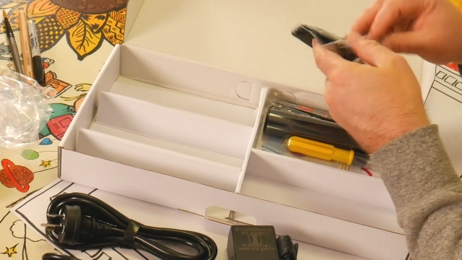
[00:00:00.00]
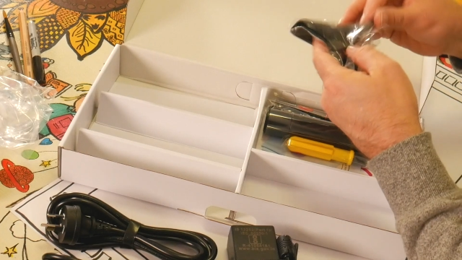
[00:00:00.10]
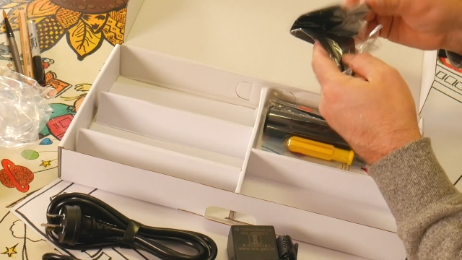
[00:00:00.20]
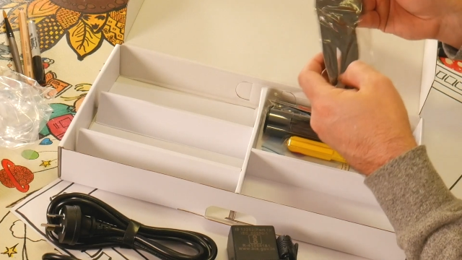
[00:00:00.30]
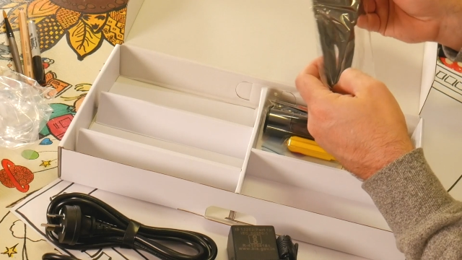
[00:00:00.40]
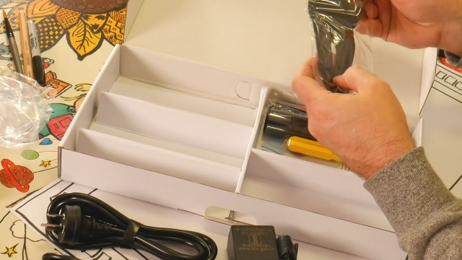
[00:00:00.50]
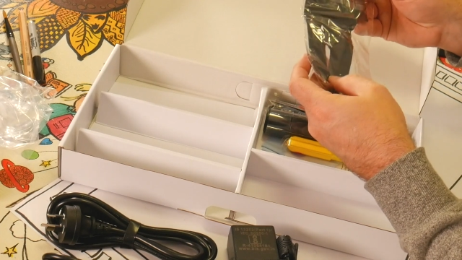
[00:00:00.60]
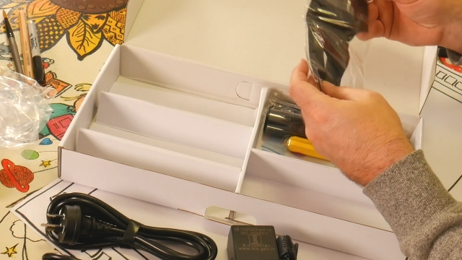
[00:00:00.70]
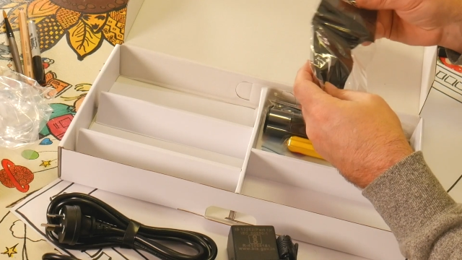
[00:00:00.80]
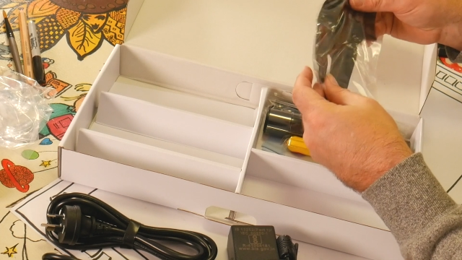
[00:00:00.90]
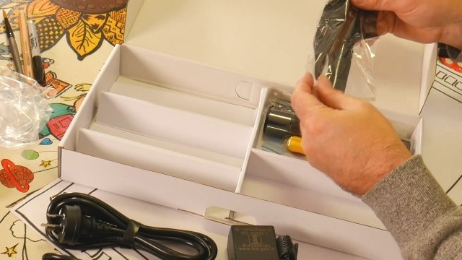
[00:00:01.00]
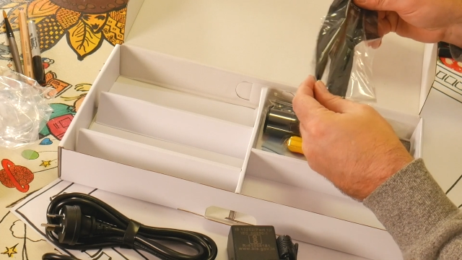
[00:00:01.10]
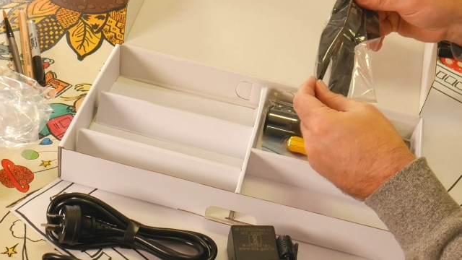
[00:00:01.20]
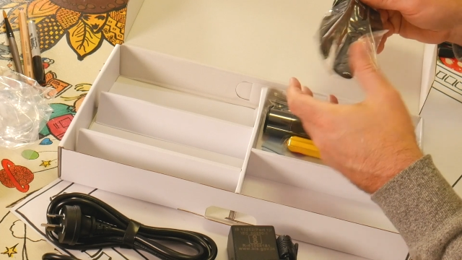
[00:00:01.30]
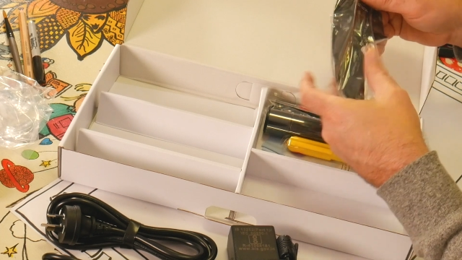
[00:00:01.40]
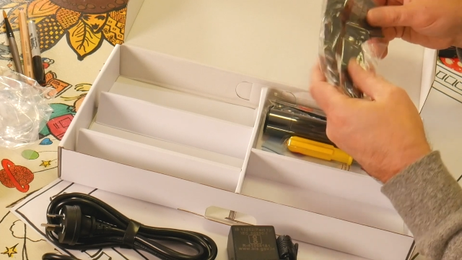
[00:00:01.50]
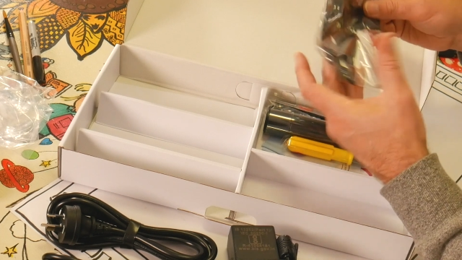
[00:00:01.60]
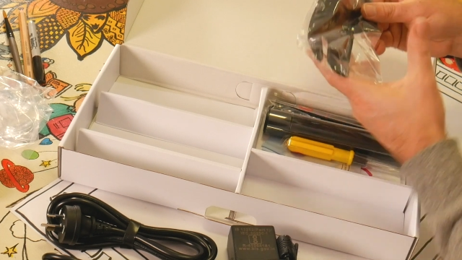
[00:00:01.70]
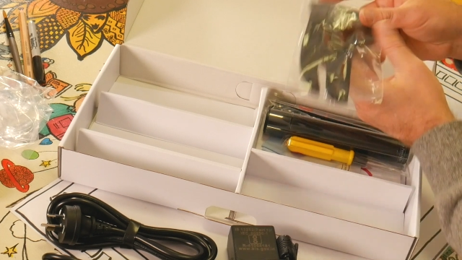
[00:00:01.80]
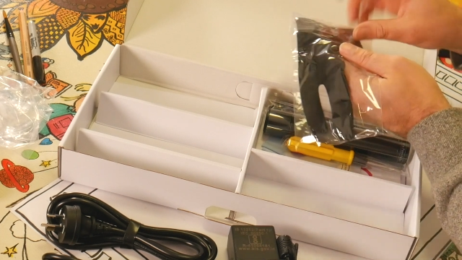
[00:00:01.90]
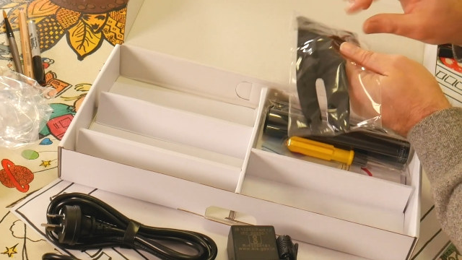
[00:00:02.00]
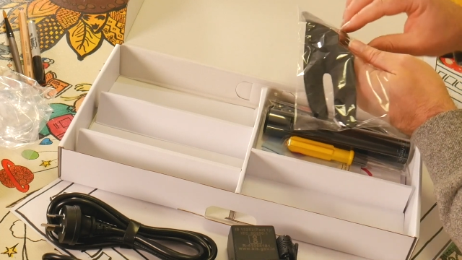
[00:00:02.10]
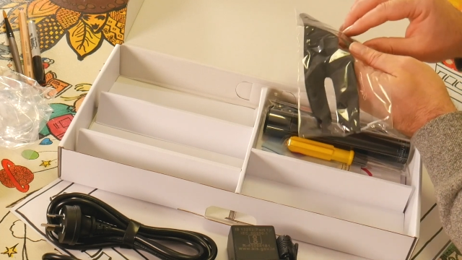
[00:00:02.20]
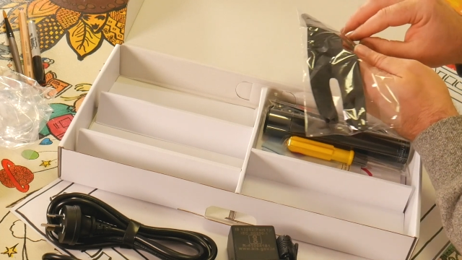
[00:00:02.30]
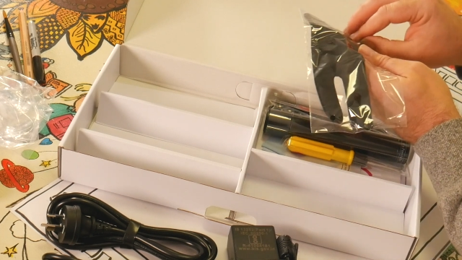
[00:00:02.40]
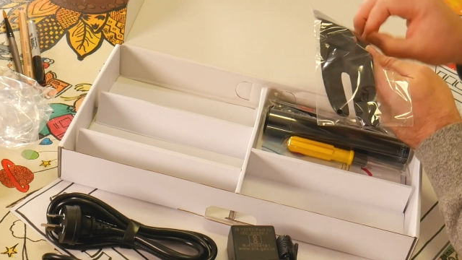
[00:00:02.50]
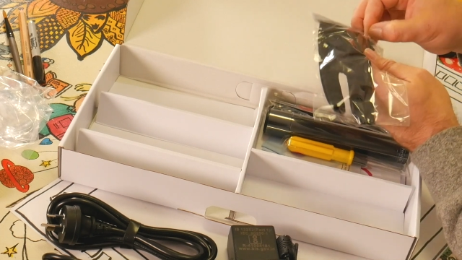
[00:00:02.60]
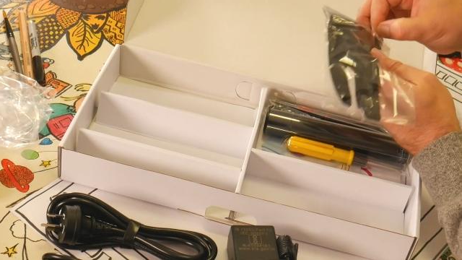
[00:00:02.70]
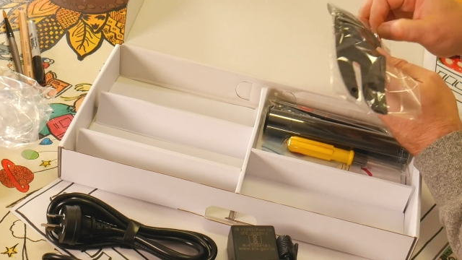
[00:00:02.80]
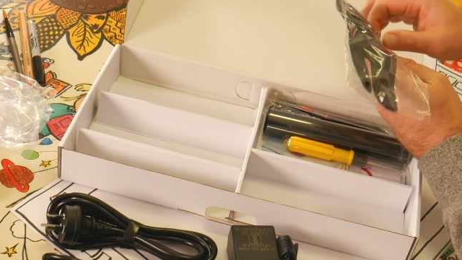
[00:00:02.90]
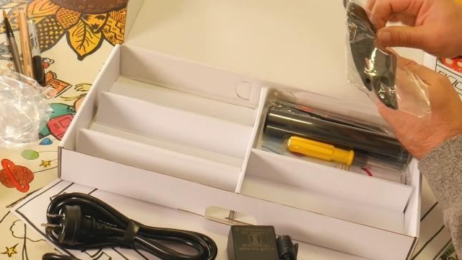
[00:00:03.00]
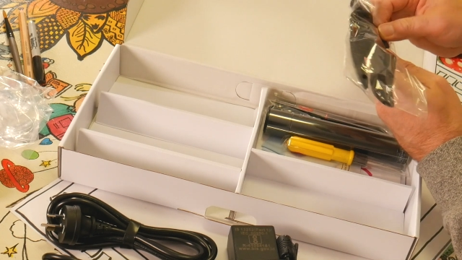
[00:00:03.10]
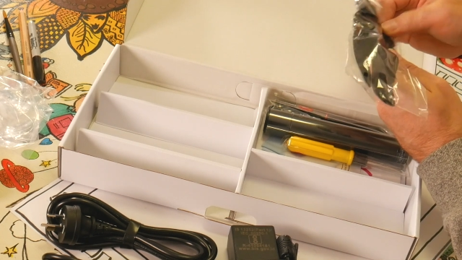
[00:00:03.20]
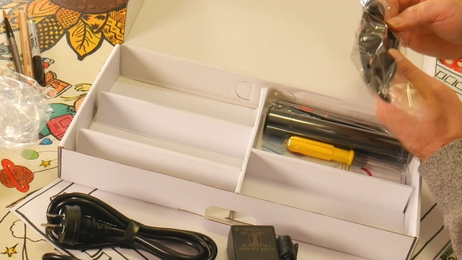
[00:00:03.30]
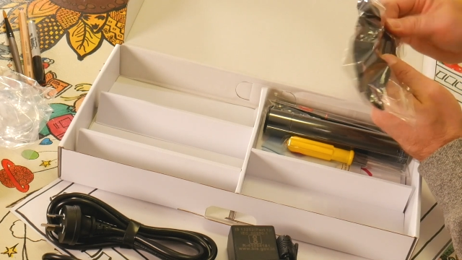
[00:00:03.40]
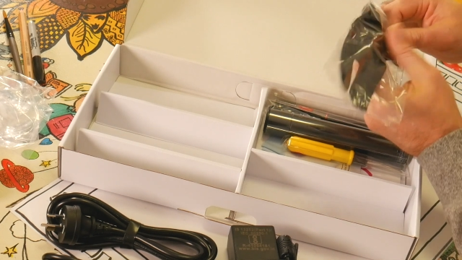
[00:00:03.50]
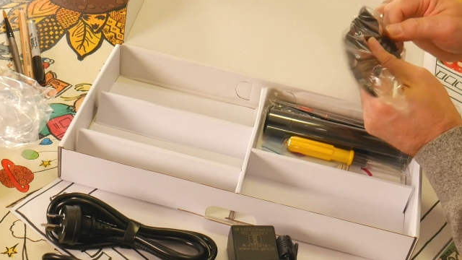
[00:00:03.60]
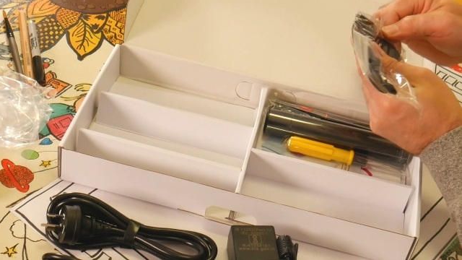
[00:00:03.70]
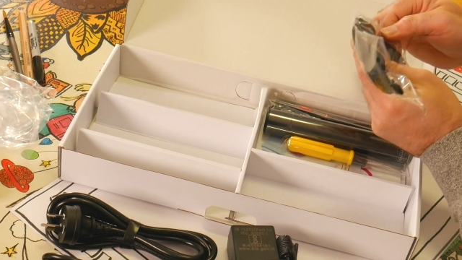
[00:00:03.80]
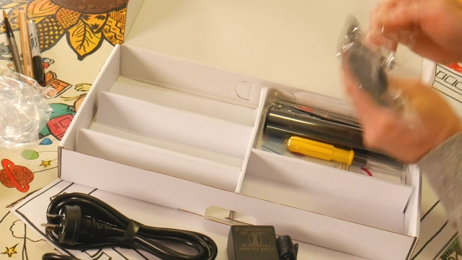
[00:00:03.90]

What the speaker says: [unreadable: no face in view]